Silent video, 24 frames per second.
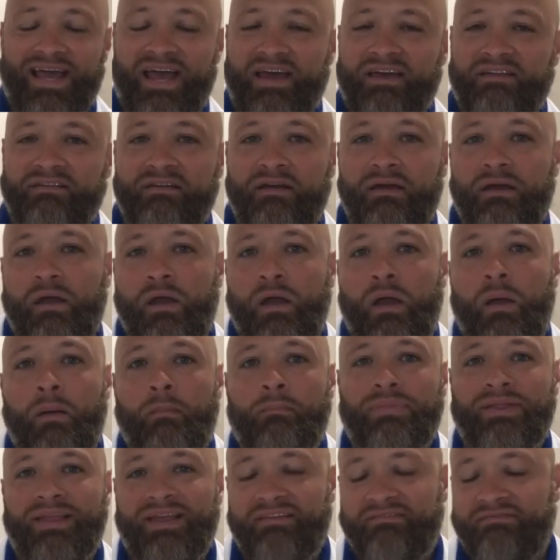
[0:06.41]
and
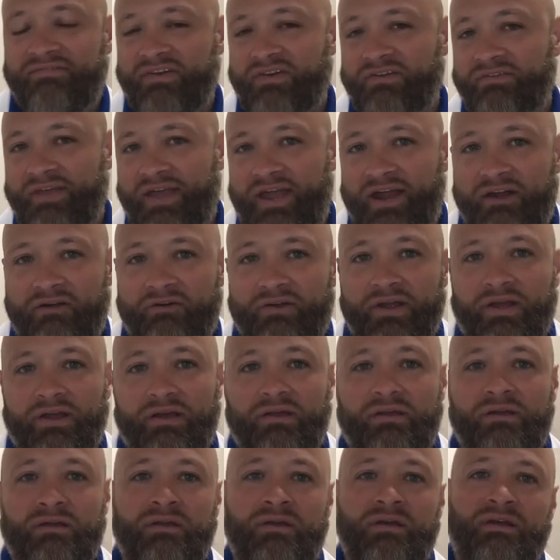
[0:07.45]
Plainfield area.